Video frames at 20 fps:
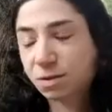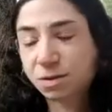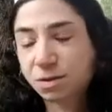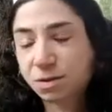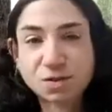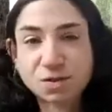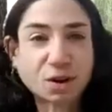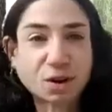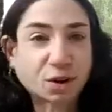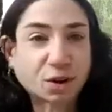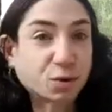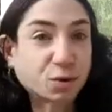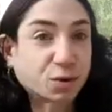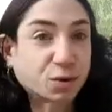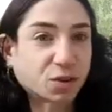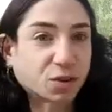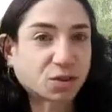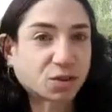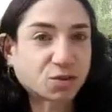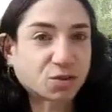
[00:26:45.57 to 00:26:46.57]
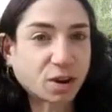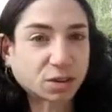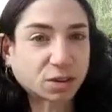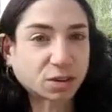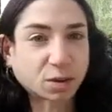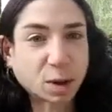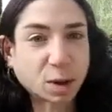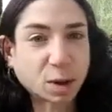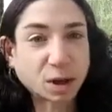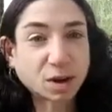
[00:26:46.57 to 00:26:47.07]
Sorry, Luca's
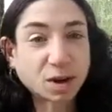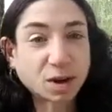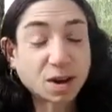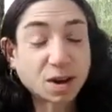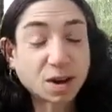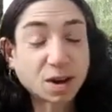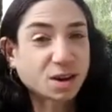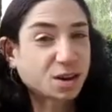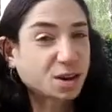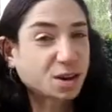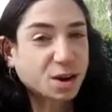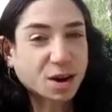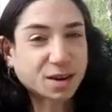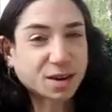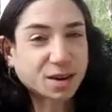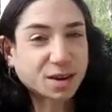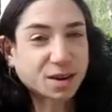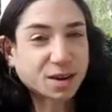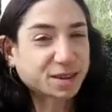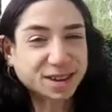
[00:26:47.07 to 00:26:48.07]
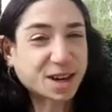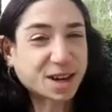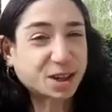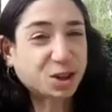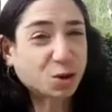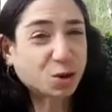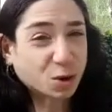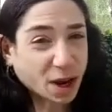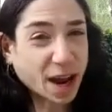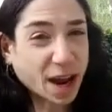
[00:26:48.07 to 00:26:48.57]
distracting me.
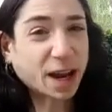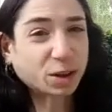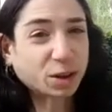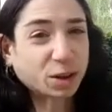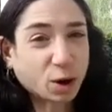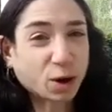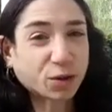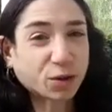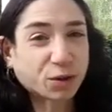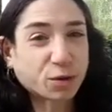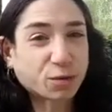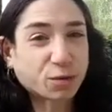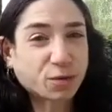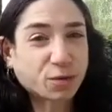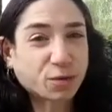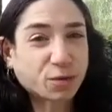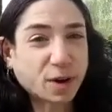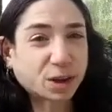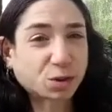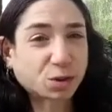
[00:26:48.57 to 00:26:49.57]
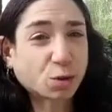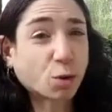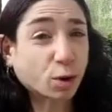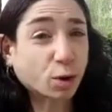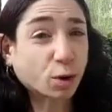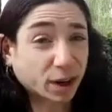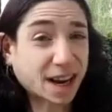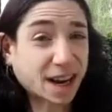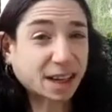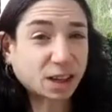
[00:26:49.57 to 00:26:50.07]
You can also find
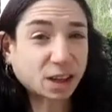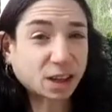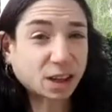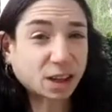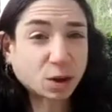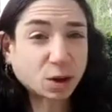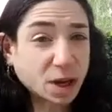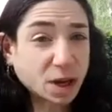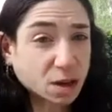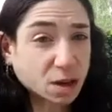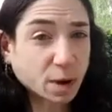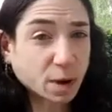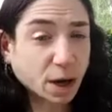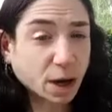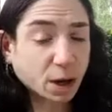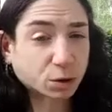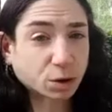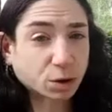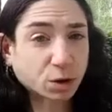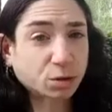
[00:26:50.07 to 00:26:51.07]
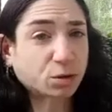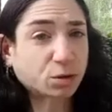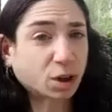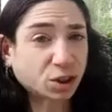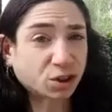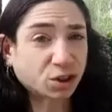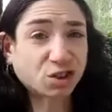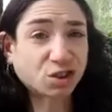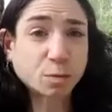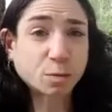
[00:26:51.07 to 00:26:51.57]
organic baking powder,
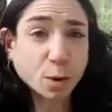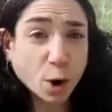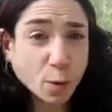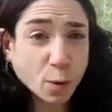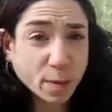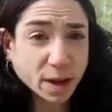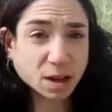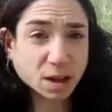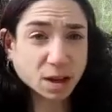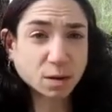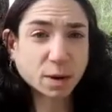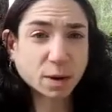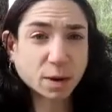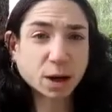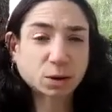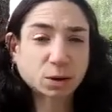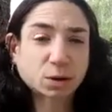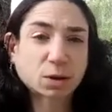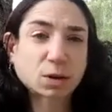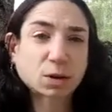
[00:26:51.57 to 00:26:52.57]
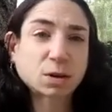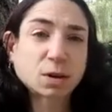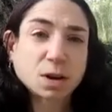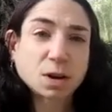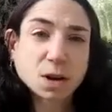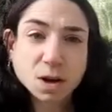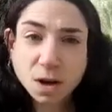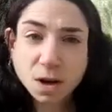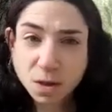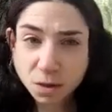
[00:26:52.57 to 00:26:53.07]
non-GMO baking powder.
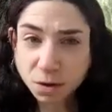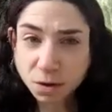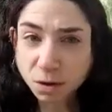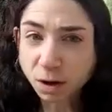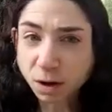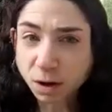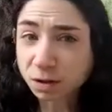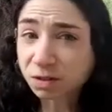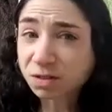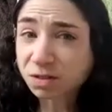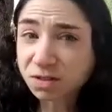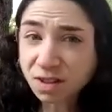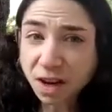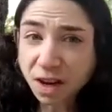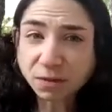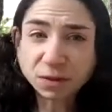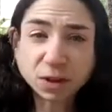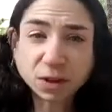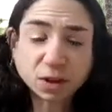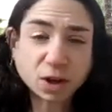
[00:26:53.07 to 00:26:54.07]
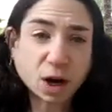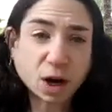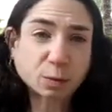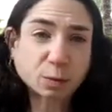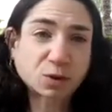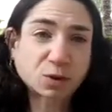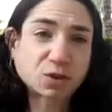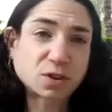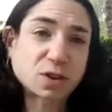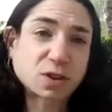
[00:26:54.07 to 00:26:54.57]
There are definitely
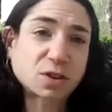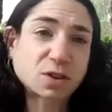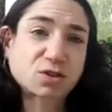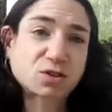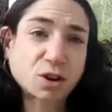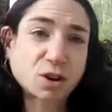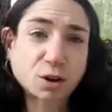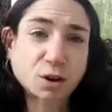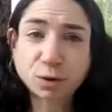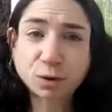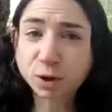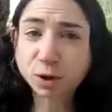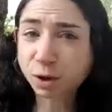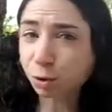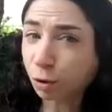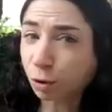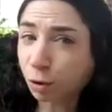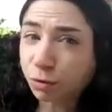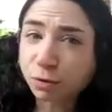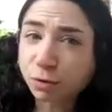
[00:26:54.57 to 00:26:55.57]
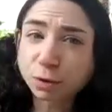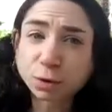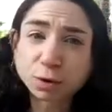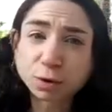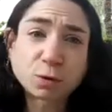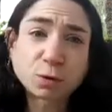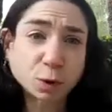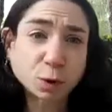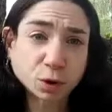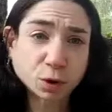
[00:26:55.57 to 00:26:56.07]
options on the shelf. Look at Whole
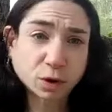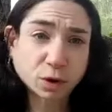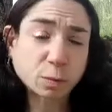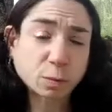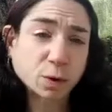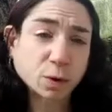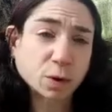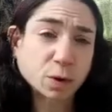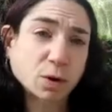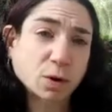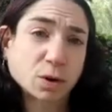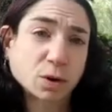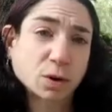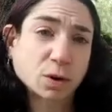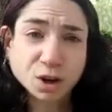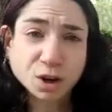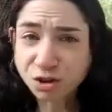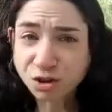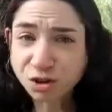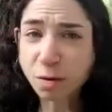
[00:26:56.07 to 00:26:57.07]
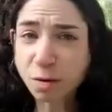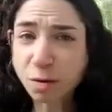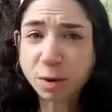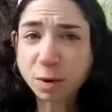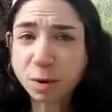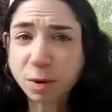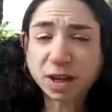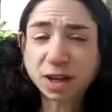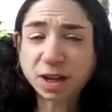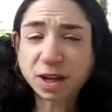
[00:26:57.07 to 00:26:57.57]
Foods, Berkeley Bowl, shop
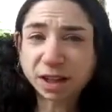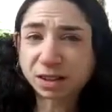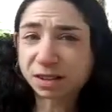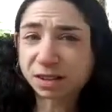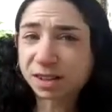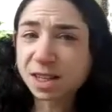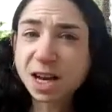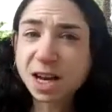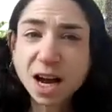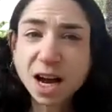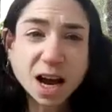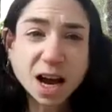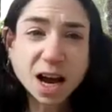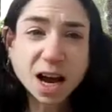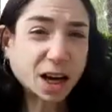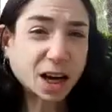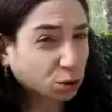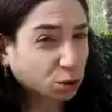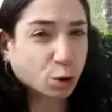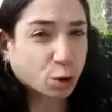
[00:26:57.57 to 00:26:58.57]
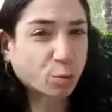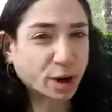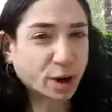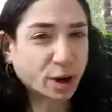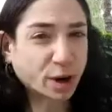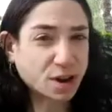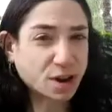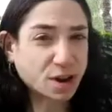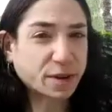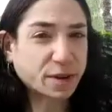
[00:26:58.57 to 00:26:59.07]
online. I don't know
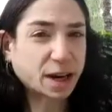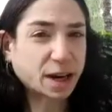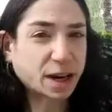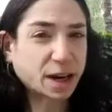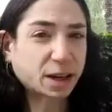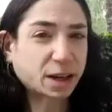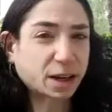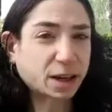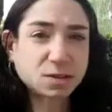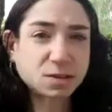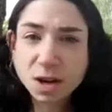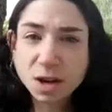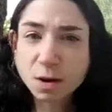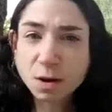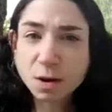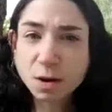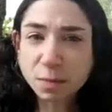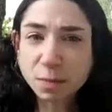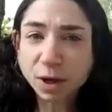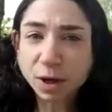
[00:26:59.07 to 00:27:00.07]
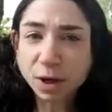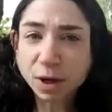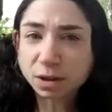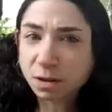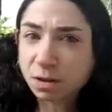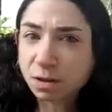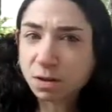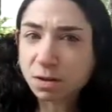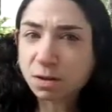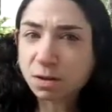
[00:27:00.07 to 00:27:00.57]
brands offhand, but
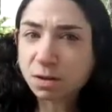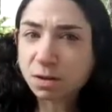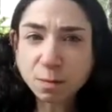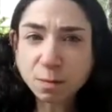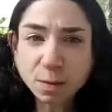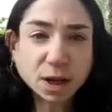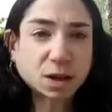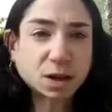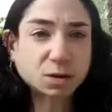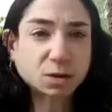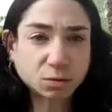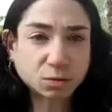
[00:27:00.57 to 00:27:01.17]
they make it